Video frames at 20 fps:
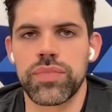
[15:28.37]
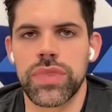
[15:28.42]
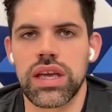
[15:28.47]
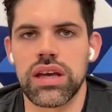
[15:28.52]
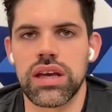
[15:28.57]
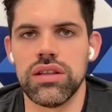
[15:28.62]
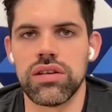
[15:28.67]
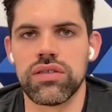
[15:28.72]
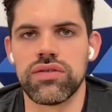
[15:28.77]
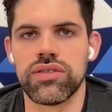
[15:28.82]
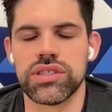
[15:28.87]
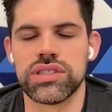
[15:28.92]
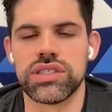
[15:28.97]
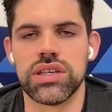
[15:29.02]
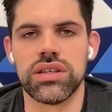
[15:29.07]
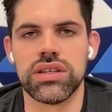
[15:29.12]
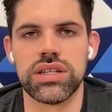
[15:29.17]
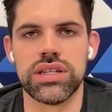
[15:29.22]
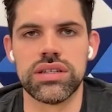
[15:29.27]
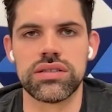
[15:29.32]
in your
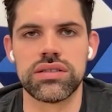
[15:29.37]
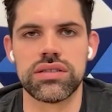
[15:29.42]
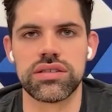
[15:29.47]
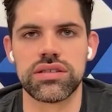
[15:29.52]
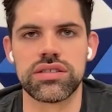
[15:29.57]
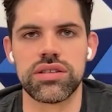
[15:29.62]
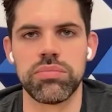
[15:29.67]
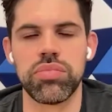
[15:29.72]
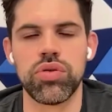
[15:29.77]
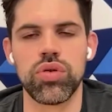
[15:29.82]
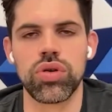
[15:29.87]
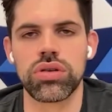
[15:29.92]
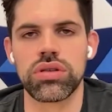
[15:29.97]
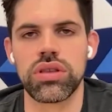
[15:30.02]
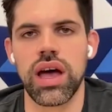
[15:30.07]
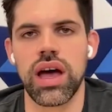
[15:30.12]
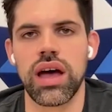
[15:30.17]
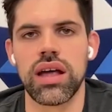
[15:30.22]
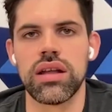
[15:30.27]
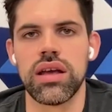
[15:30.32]
facilities to support
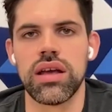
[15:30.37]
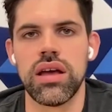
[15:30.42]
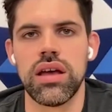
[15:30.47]
that.